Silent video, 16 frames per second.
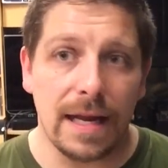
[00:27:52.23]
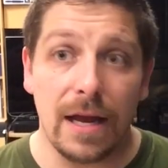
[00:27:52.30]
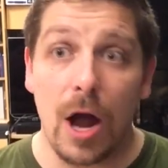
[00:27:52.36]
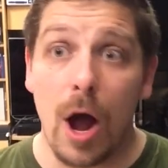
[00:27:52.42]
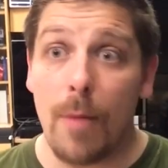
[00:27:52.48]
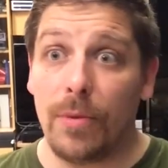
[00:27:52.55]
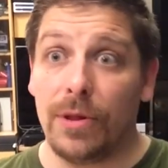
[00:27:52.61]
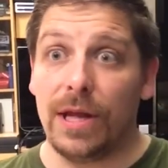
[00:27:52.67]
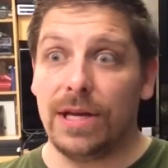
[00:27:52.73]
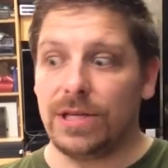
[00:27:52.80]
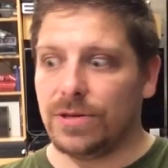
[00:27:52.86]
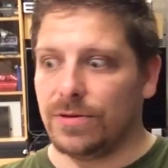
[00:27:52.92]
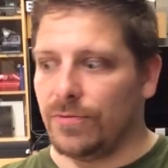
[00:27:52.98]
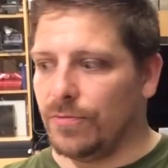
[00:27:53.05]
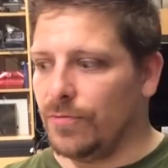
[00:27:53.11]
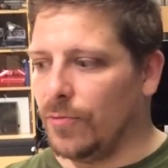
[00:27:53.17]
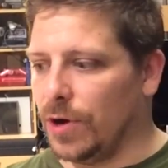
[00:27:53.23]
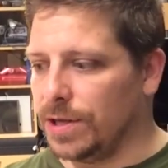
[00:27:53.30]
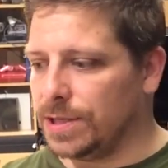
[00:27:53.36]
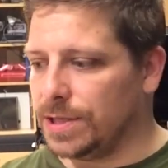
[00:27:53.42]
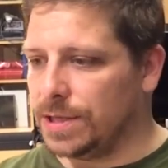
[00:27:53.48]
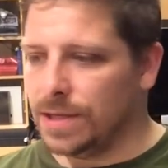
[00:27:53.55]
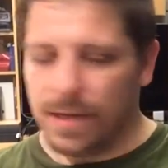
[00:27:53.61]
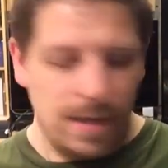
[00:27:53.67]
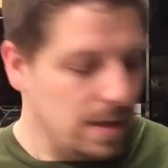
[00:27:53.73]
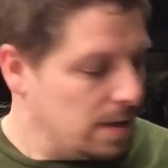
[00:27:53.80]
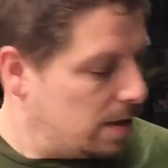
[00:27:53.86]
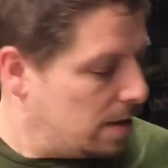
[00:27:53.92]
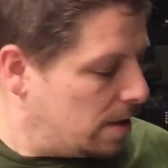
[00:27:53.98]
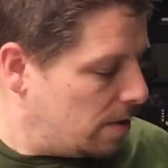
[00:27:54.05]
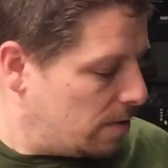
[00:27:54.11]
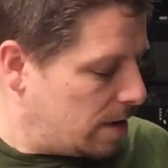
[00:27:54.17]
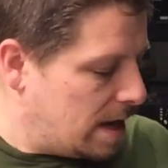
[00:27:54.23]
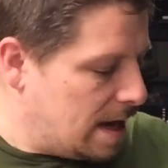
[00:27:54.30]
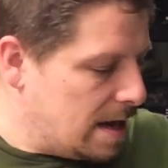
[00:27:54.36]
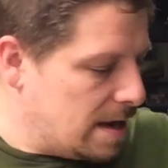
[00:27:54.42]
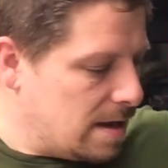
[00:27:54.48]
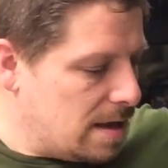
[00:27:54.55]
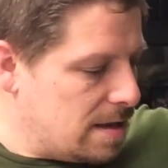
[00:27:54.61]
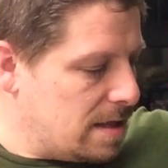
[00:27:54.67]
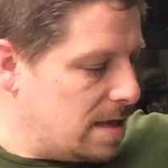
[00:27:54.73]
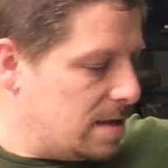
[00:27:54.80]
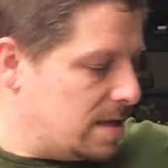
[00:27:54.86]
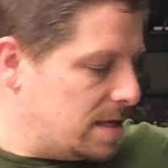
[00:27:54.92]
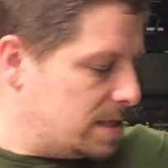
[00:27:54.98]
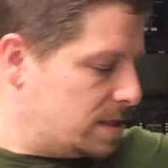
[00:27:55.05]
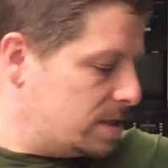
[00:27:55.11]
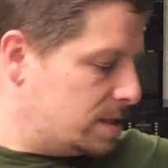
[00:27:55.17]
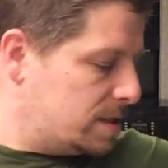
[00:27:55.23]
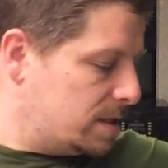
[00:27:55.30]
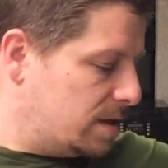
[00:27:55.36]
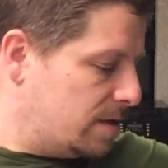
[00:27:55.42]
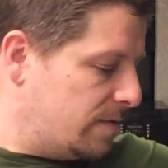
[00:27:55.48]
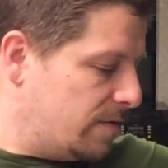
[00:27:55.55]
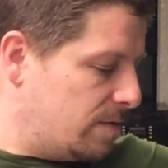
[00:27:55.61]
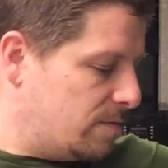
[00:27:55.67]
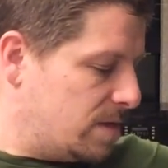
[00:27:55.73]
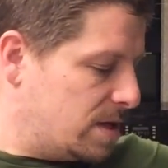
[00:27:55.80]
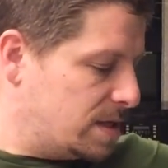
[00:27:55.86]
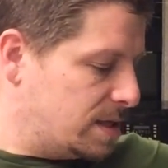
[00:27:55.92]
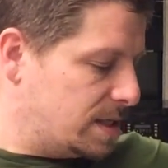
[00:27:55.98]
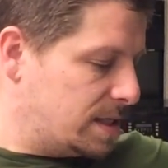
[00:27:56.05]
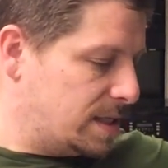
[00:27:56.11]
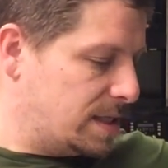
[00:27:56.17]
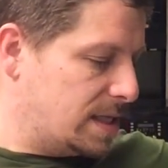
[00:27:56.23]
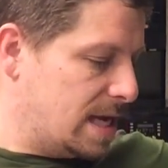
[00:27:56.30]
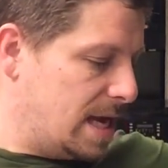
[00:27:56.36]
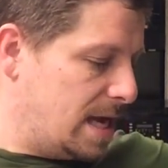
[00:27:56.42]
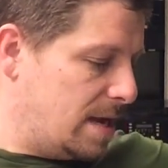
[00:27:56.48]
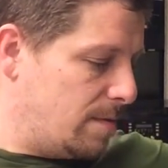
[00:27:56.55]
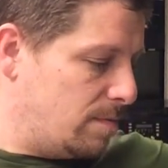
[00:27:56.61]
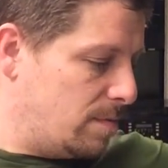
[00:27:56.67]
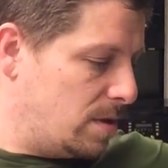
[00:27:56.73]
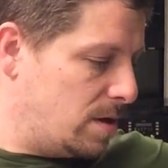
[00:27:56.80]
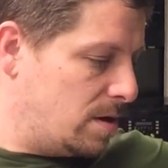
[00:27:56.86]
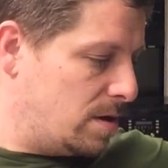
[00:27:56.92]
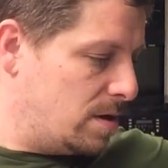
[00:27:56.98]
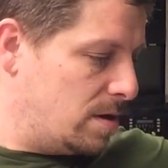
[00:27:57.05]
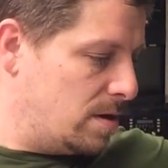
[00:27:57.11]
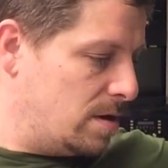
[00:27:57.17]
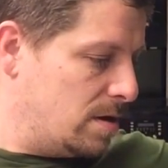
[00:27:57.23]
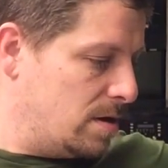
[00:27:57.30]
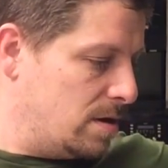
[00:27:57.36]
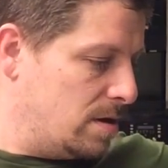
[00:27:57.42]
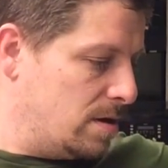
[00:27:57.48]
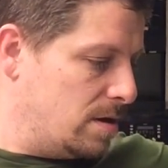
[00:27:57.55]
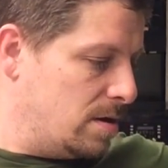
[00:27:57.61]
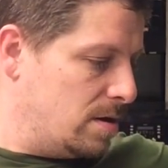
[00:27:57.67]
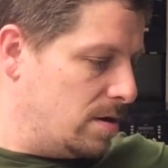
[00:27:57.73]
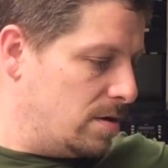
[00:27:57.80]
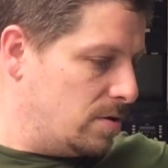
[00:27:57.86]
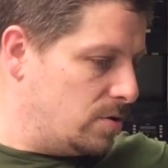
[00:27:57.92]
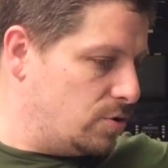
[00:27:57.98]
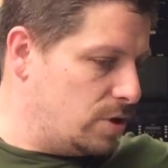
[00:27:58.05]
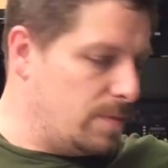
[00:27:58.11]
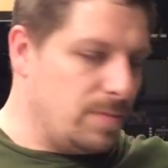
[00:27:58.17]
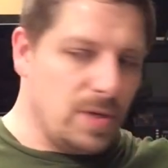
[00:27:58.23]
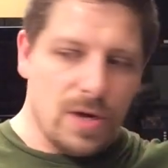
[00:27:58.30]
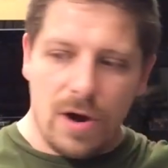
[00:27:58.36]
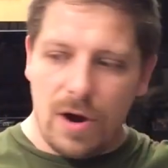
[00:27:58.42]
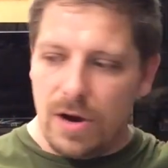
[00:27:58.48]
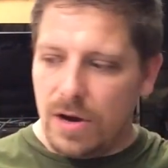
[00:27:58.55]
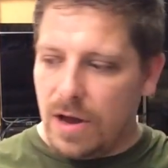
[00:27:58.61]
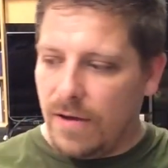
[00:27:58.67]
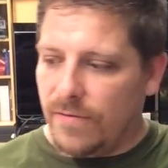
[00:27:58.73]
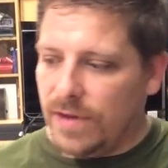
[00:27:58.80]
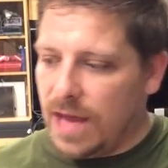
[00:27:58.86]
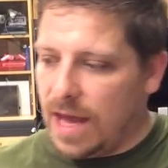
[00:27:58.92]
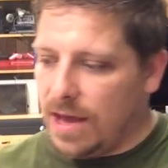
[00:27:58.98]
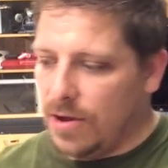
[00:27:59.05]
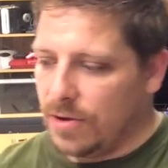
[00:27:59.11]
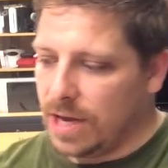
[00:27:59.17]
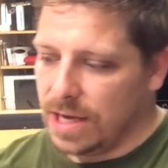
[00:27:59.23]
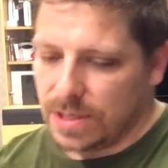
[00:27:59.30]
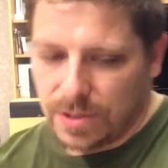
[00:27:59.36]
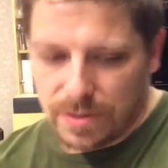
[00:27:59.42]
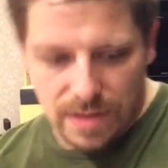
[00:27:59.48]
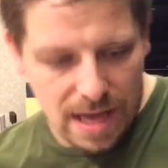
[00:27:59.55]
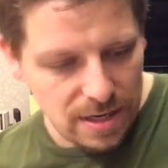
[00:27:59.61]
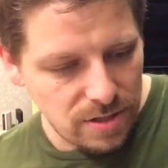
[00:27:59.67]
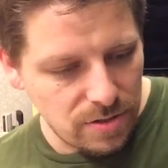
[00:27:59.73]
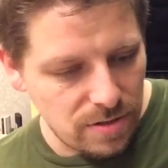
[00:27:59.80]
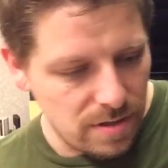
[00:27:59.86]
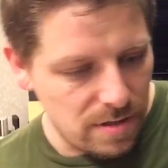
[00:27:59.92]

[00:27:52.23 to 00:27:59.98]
compilation ones. Okay, and then this is from the same trip to Hardoff. Yeah, okay, so that...